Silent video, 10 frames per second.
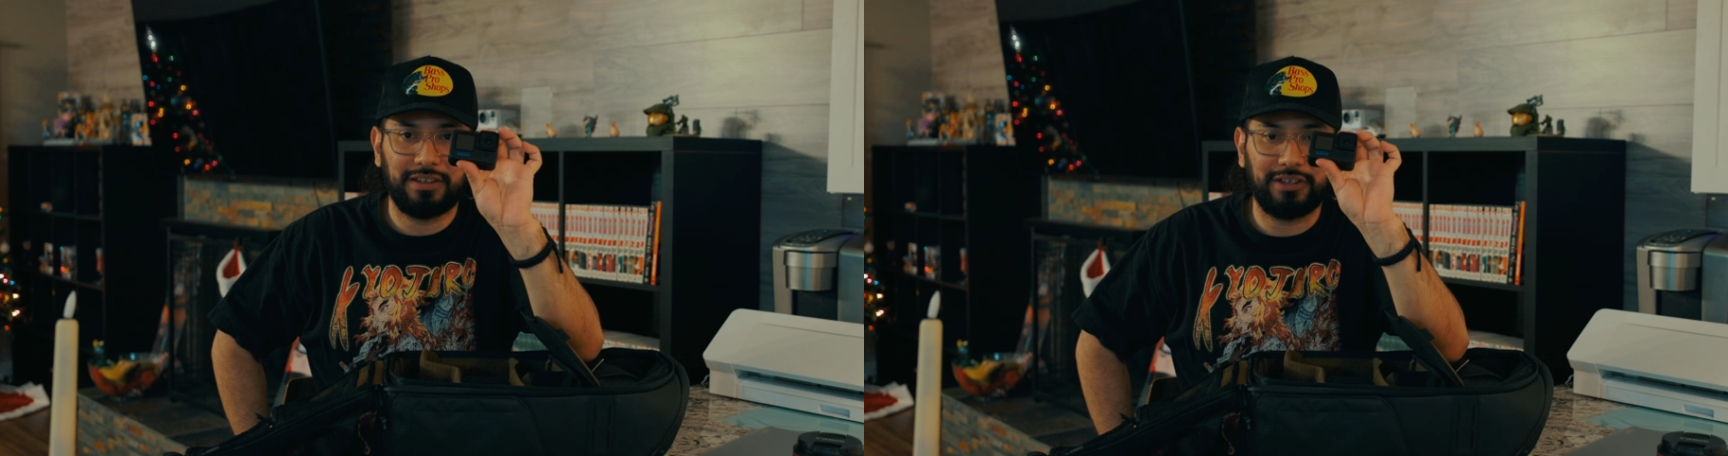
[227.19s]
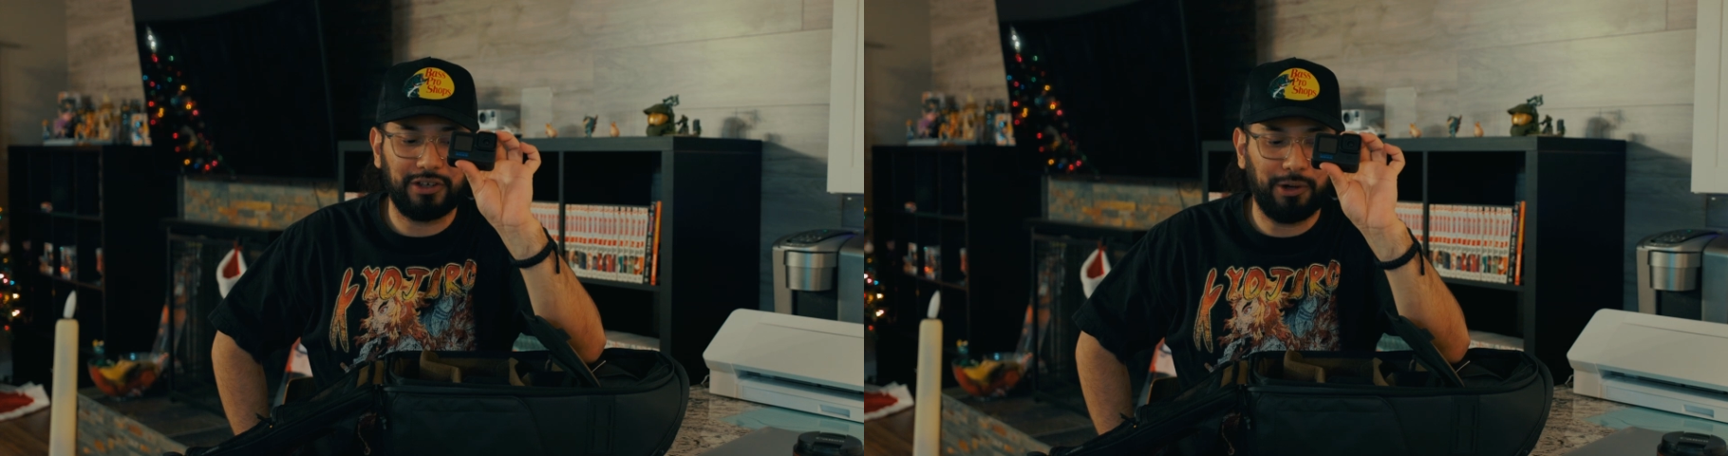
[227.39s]

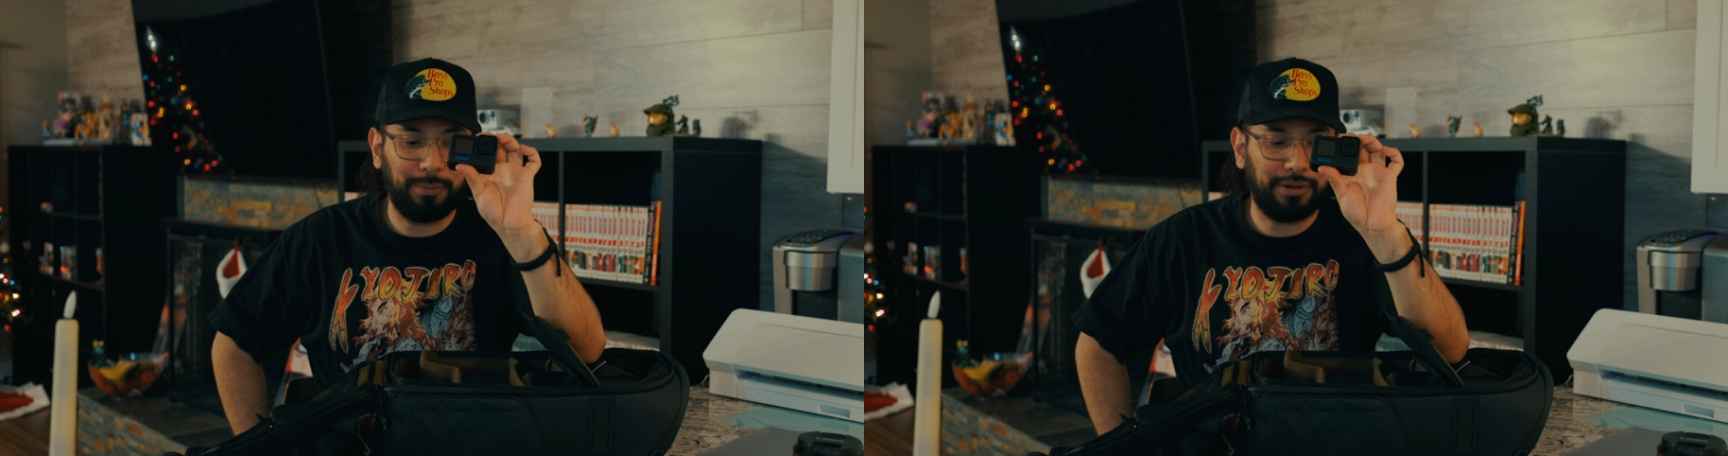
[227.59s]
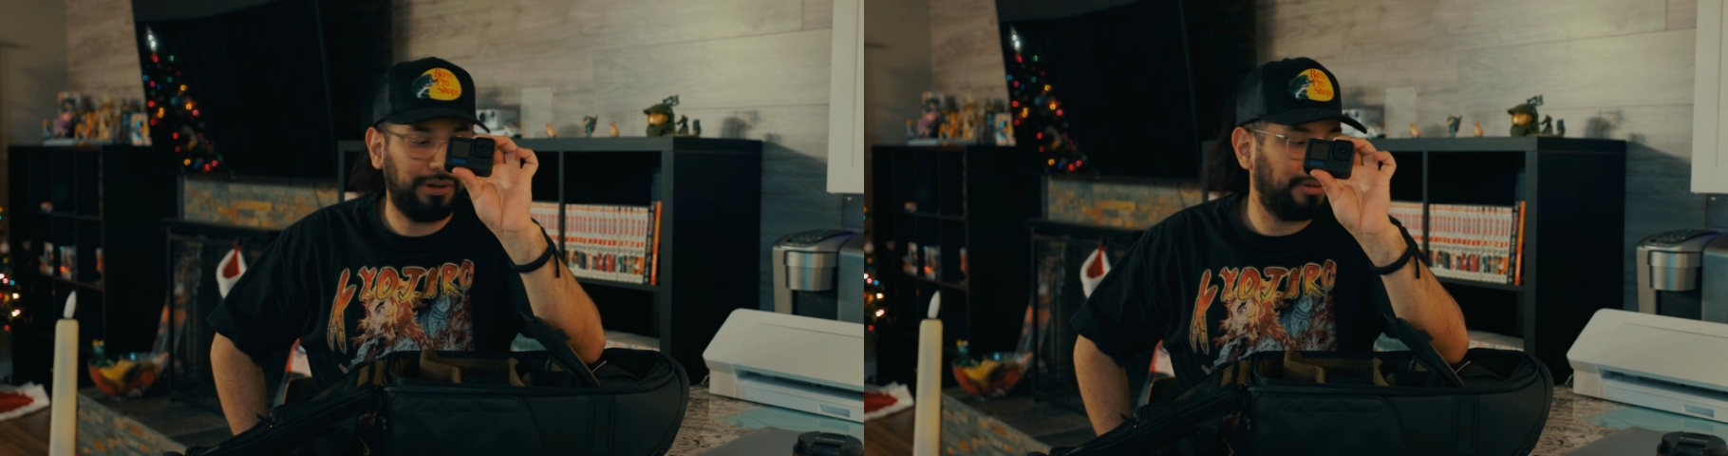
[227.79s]
the
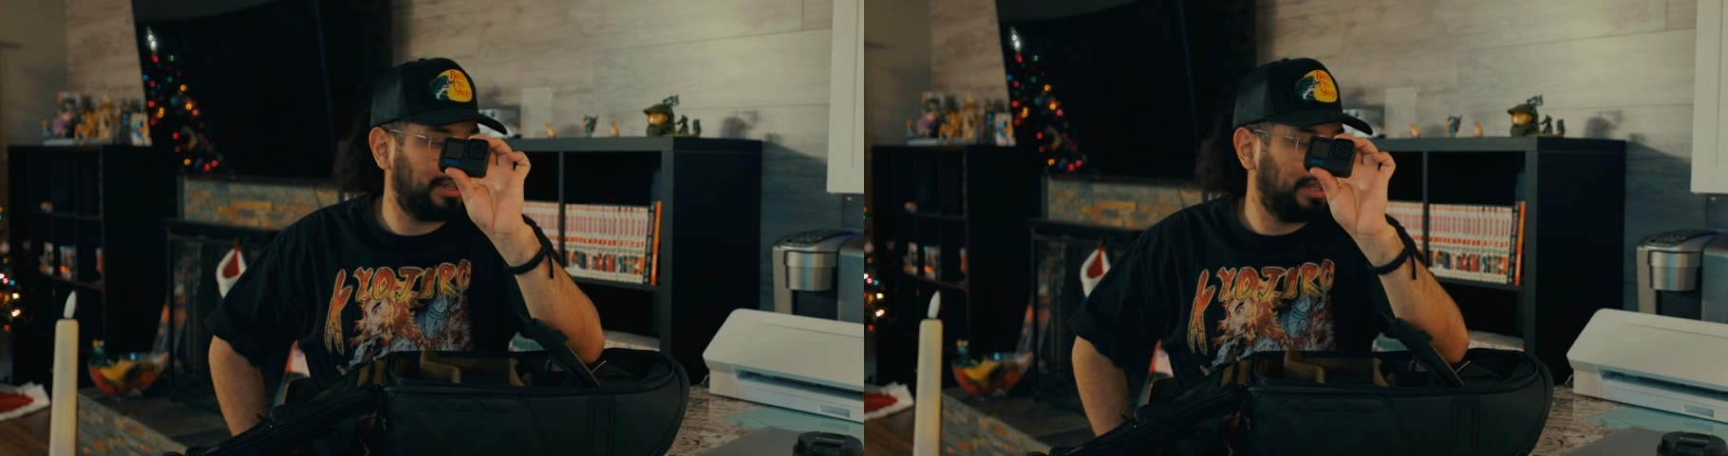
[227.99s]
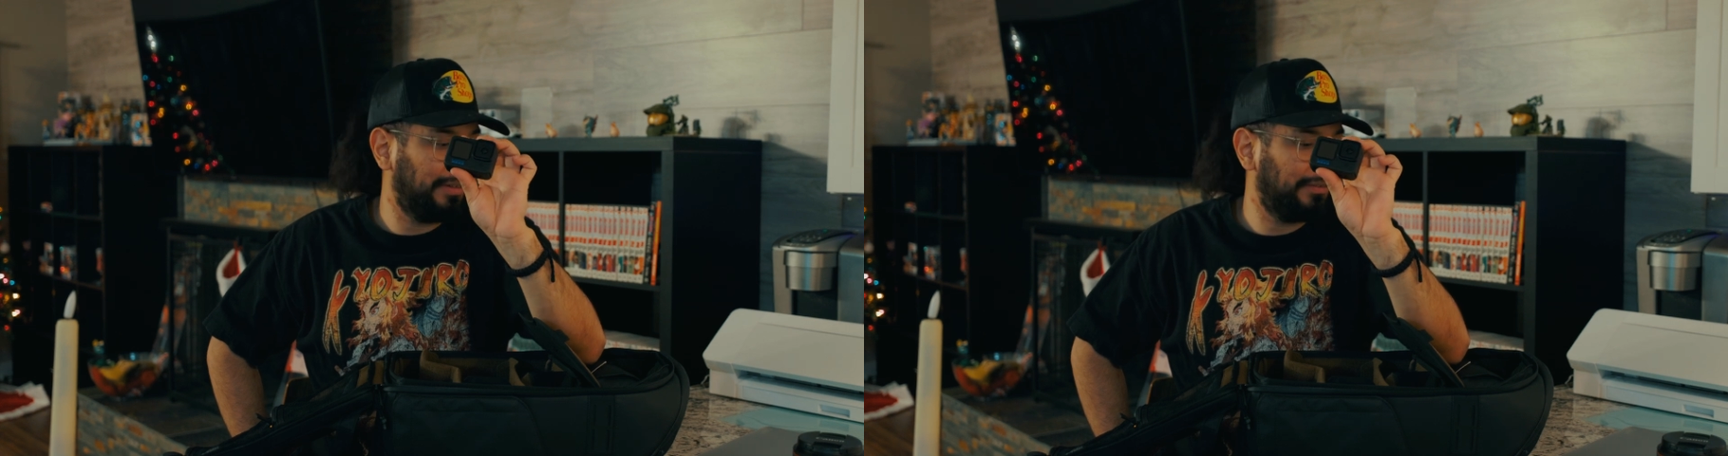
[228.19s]
GoPro
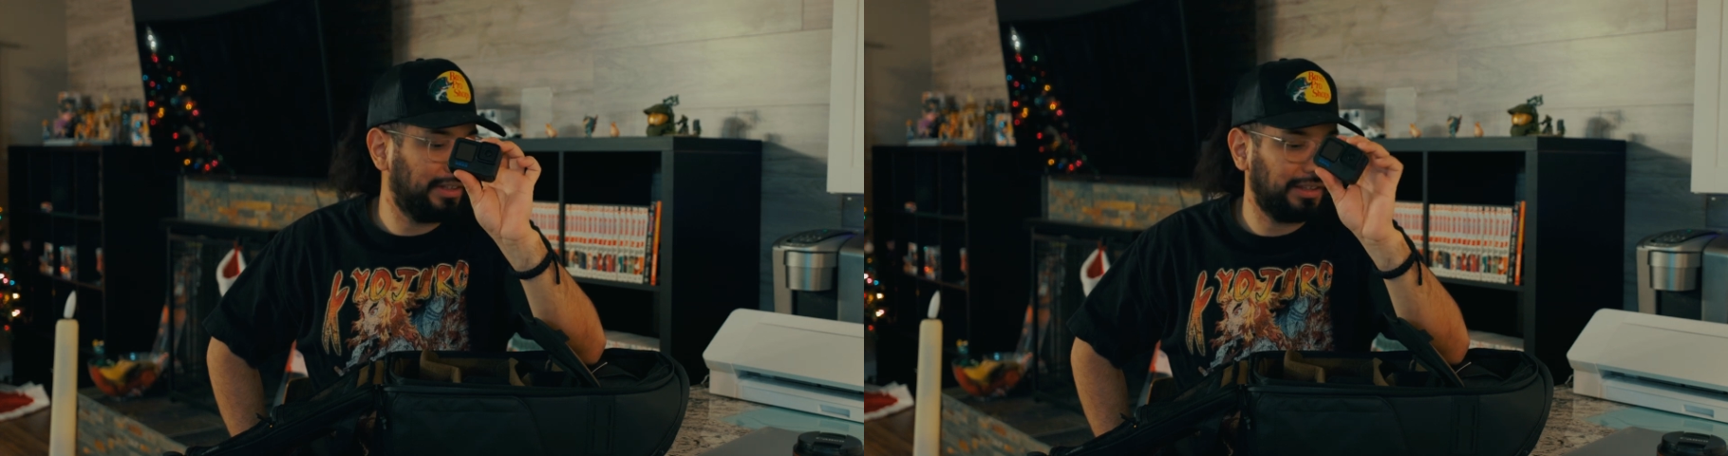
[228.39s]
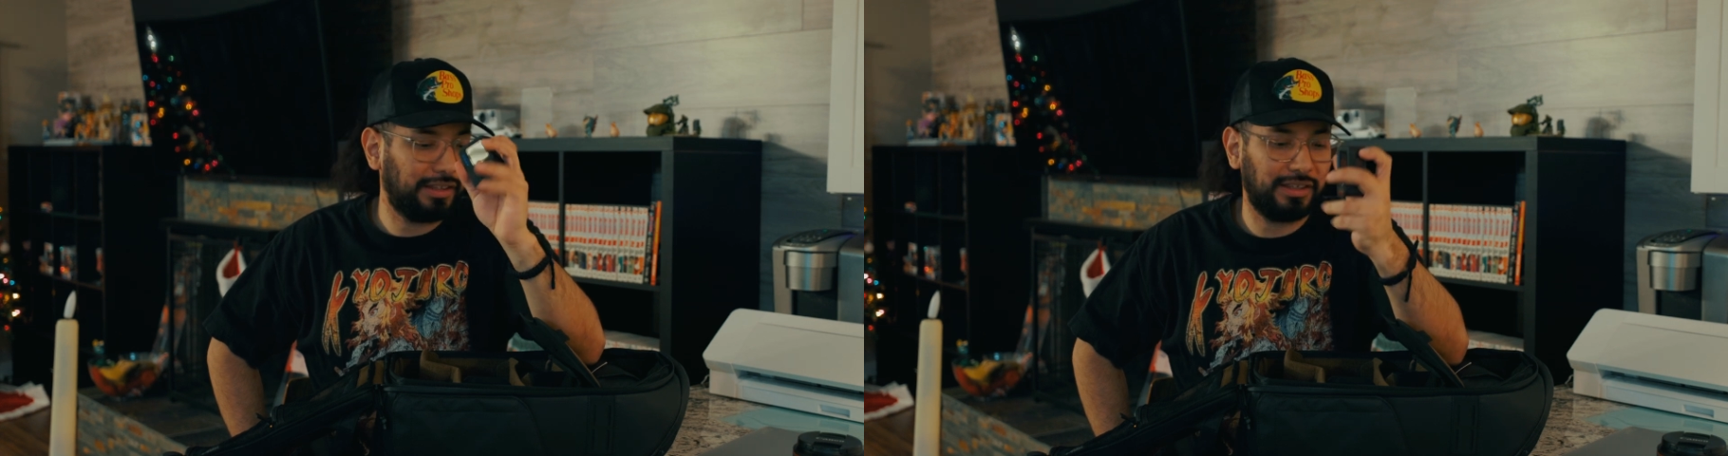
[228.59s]
11.